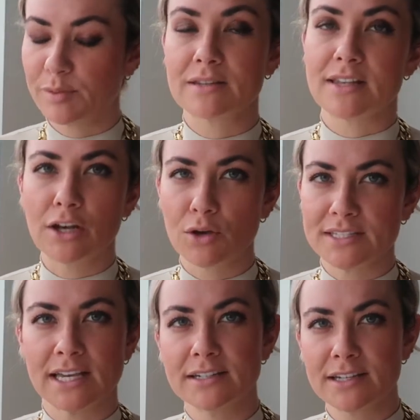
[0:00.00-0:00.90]
because I know
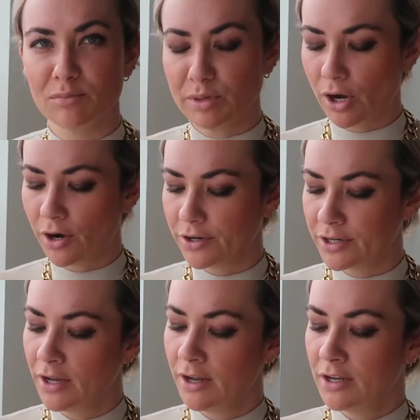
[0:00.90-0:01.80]
scent can be
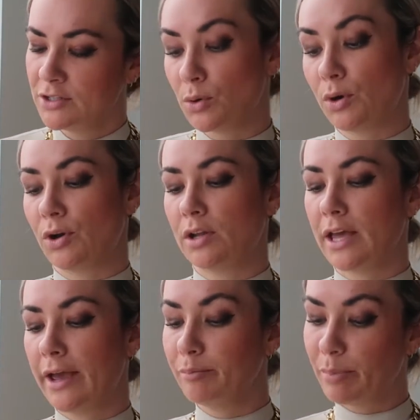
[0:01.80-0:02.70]
hard to order online.